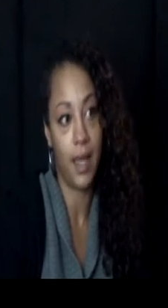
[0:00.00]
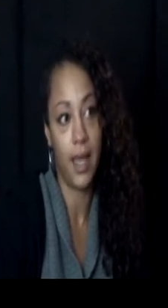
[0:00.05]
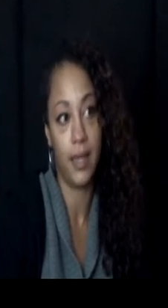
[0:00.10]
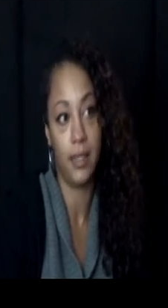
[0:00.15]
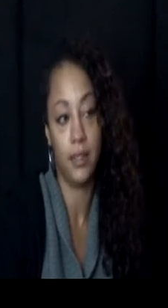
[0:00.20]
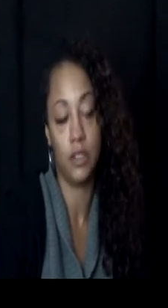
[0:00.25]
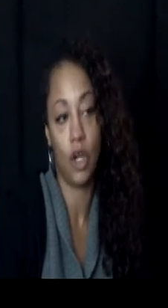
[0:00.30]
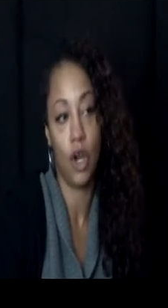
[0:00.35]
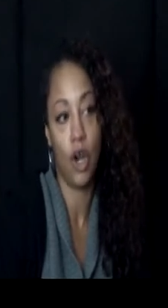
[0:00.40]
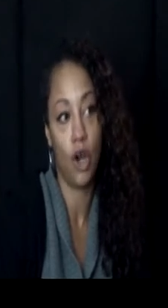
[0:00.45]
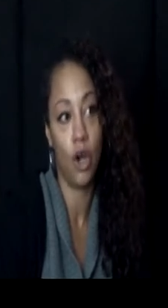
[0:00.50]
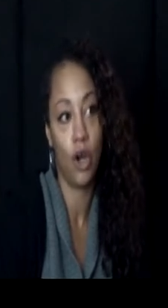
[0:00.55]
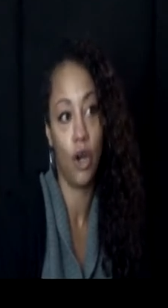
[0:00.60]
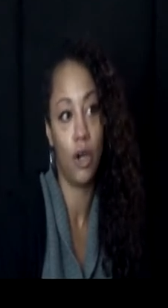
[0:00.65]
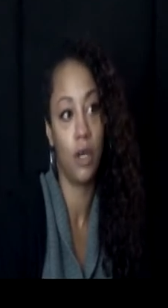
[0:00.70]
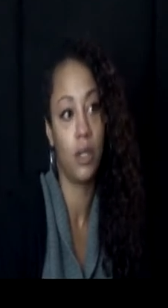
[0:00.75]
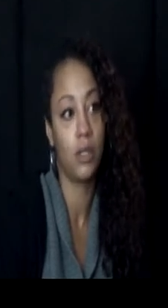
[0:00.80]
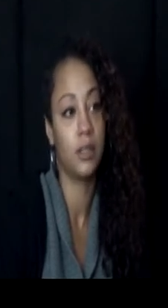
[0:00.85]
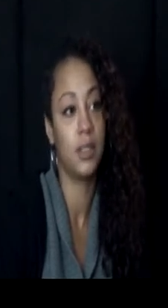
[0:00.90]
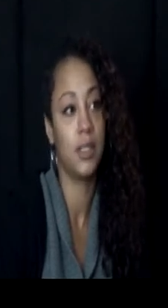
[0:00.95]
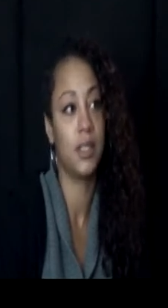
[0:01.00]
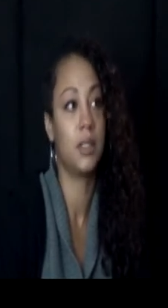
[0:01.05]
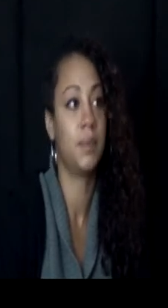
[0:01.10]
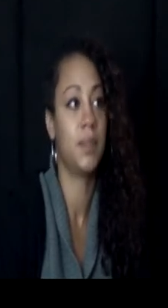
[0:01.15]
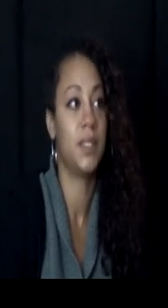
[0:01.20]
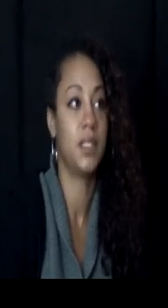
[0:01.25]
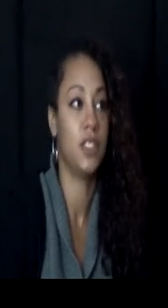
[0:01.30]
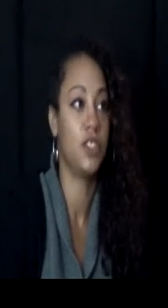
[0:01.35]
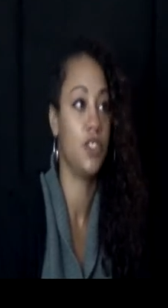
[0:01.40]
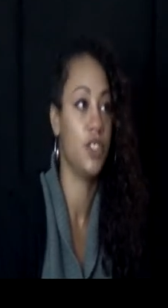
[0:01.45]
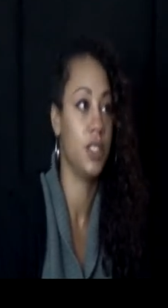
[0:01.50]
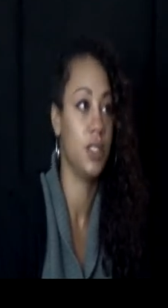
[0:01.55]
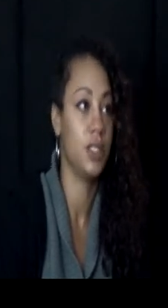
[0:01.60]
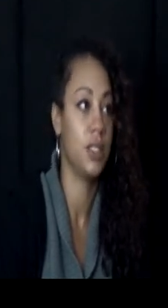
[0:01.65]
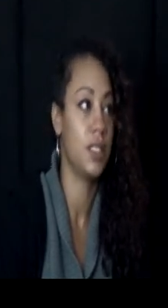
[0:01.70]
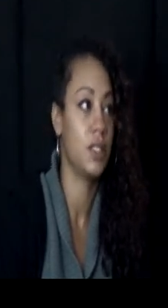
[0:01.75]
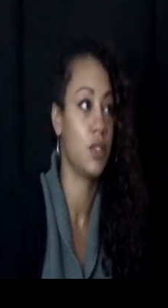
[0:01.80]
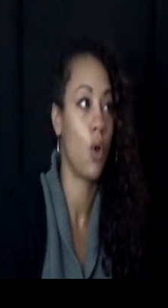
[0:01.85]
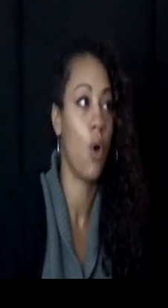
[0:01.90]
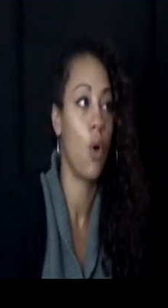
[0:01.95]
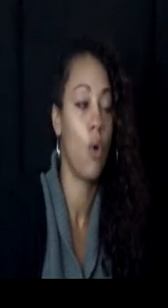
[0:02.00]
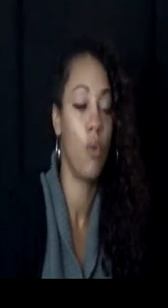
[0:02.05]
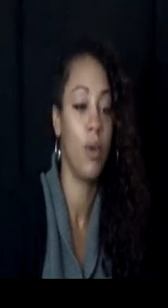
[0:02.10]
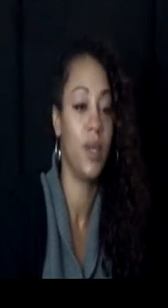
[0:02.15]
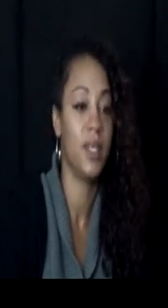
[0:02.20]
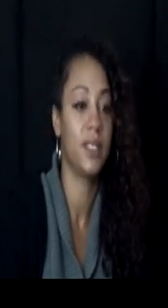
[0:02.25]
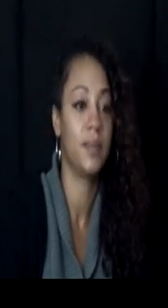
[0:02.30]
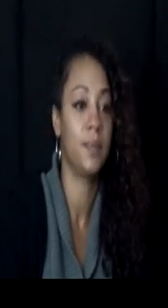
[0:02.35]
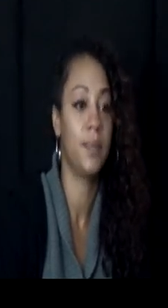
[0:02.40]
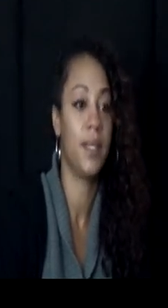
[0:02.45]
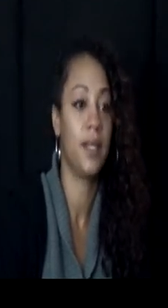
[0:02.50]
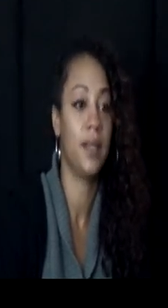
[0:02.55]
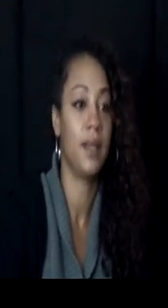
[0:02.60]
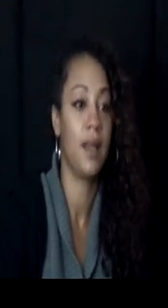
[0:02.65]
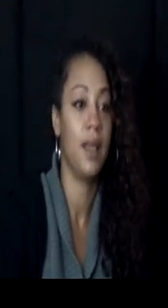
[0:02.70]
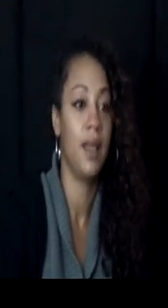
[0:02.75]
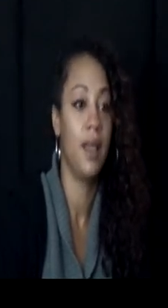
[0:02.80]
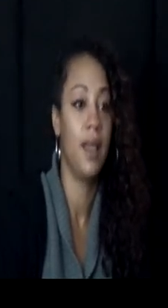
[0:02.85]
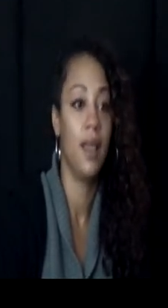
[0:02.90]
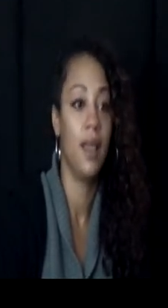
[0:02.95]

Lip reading: And her disposition has always been